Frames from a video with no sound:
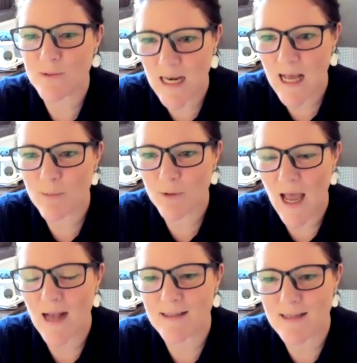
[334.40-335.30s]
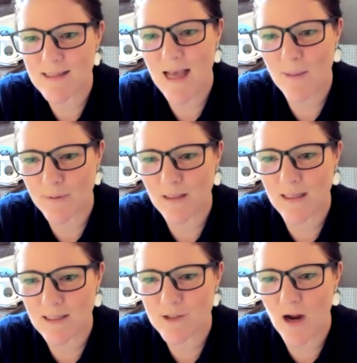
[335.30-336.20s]
unable to access capital
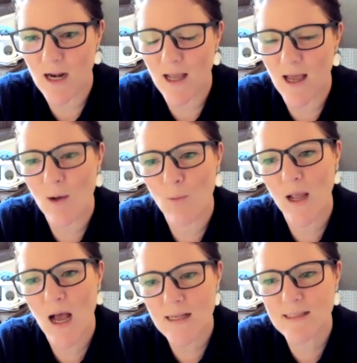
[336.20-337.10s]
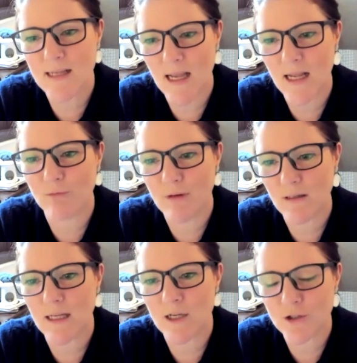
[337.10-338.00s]
in Australia. And we are seeing a
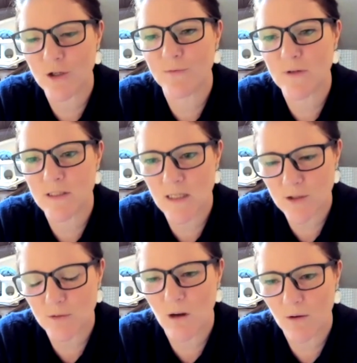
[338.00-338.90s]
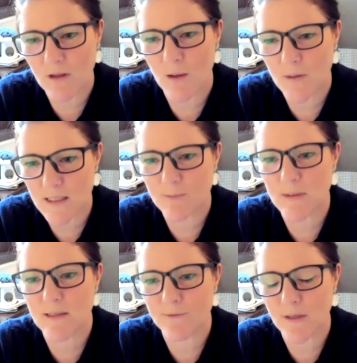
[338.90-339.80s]
real issue for digital health companies
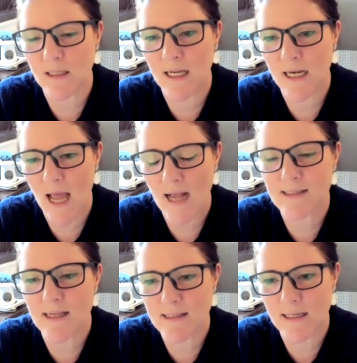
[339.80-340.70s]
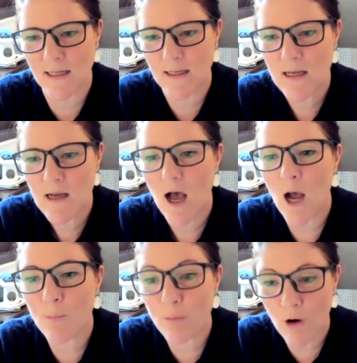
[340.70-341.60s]
specifically in accessing
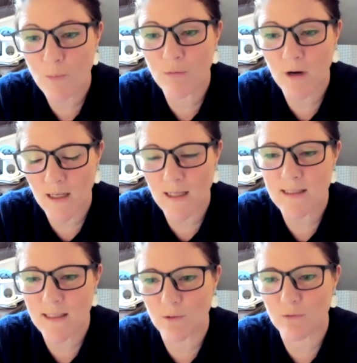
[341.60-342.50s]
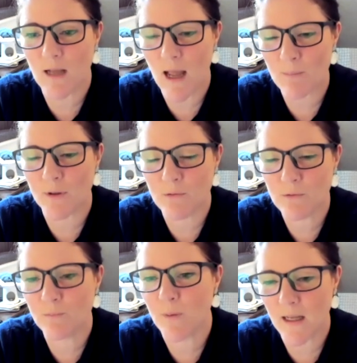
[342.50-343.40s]
appropriately skilled
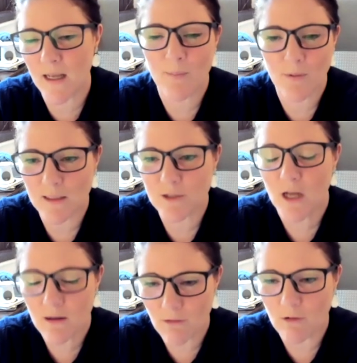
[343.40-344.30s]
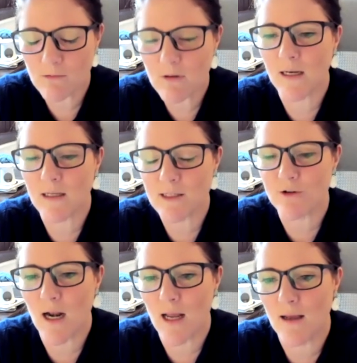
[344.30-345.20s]
capital, but capital in general in
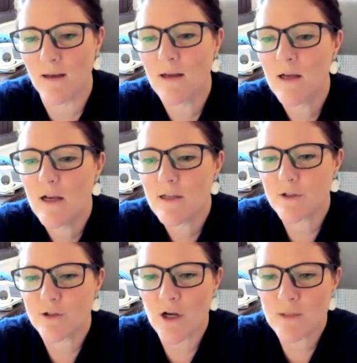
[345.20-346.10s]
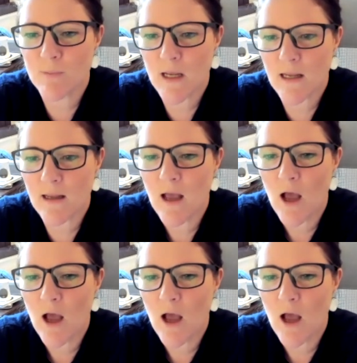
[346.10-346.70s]
Australia. So DoseMe